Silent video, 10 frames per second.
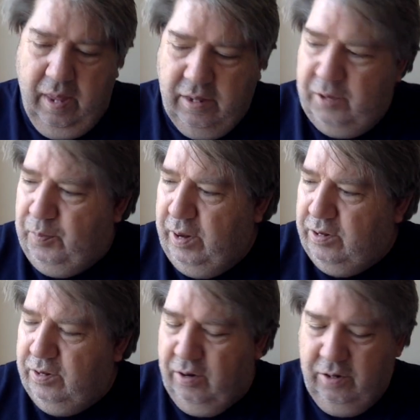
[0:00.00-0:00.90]
this brings
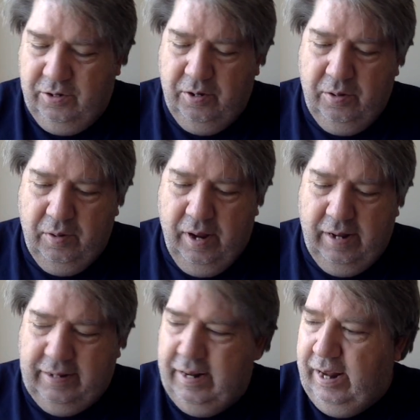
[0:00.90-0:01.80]
us on to
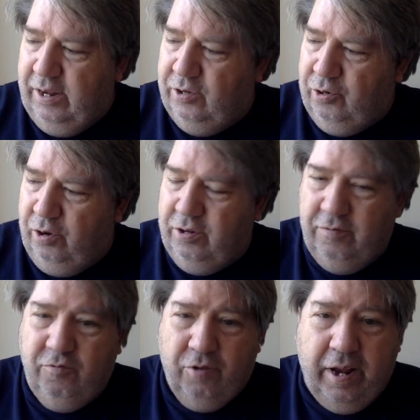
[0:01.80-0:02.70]
today's choice
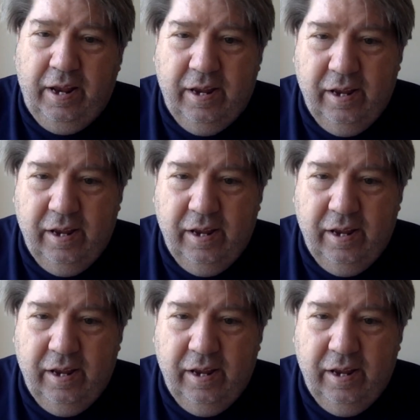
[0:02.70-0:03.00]
of drink.